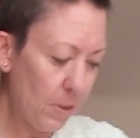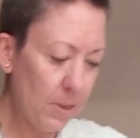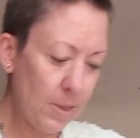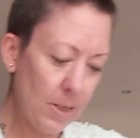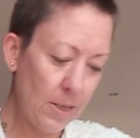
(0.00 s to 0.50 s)

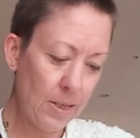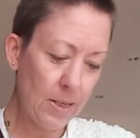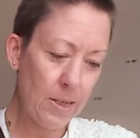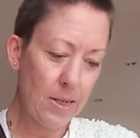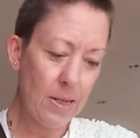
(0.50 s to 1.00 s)
but I
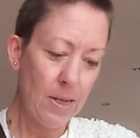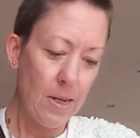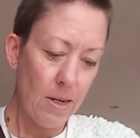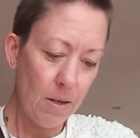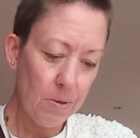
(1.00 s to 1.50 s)

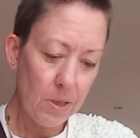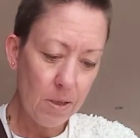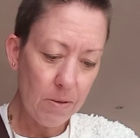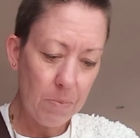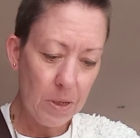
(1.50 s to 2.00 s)
really
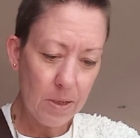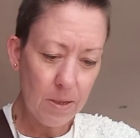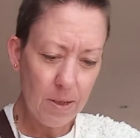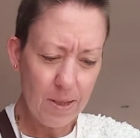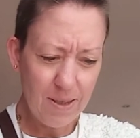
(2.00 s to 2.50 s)
shouldn't have picked
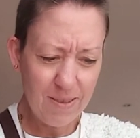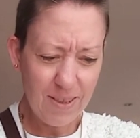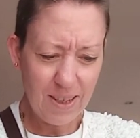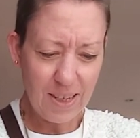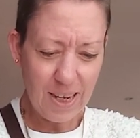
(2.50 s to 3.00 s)
up. It
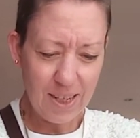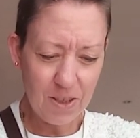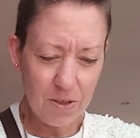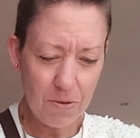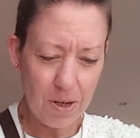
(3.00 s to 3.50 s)
looks like an
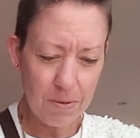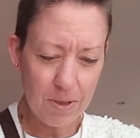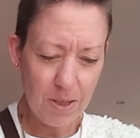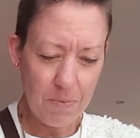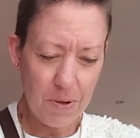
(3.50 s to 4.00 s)
ashtray,
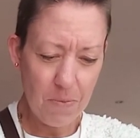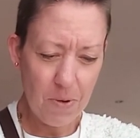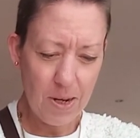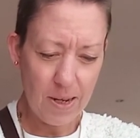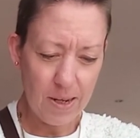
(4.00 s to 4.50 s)
which is a bit
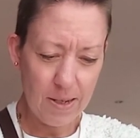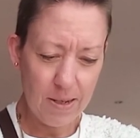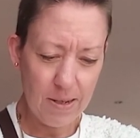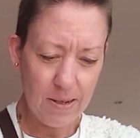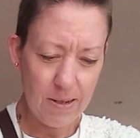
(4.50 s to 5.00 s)
weird.